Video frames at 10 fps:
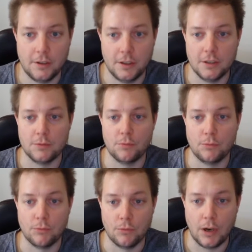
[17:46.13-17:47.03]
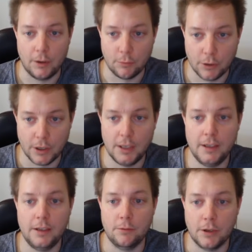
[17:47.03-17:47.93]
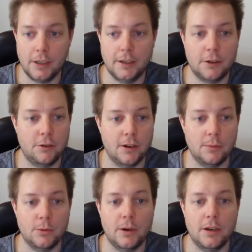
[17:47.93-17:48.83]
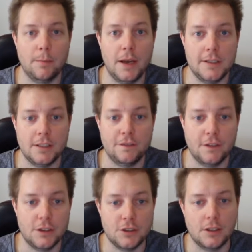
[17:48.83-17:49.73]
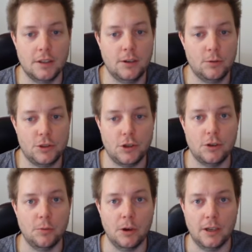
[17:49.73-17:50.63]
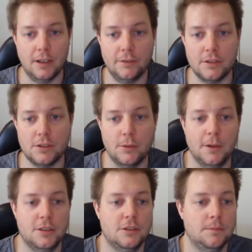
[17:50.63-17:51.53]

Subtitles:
It is a really, really incredible and amazing feature, and I'll show you why I love it so much.